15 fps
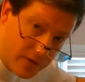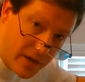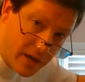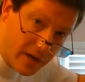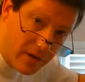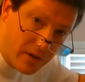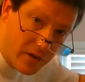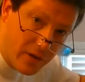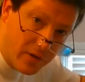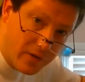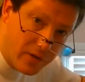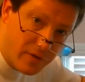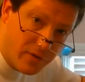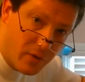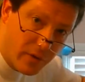that going to cause
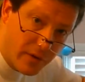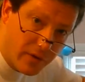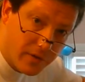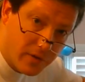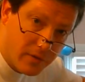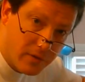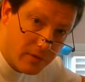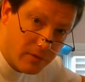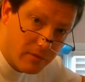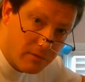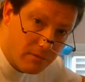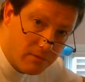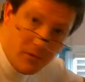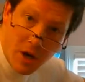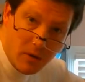any force?
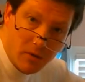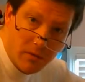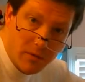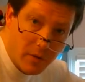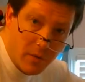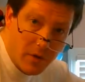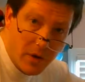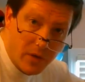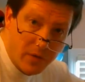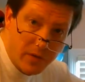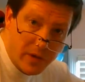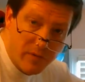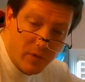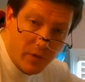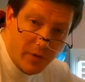No, it won't cause
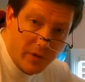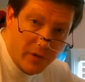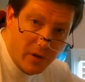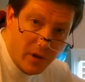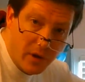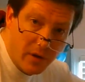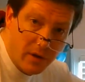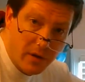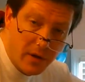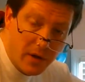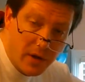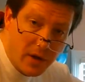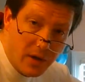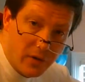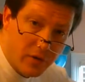any force at all.
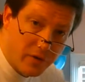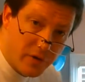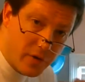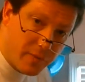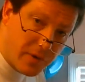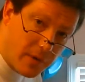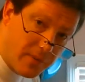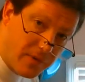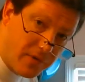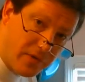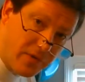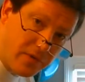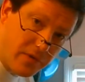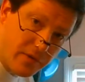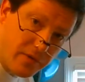So for the
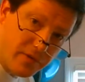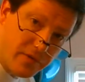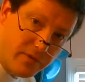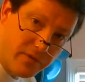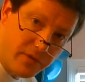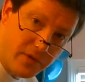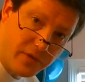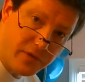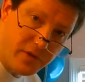purposes of this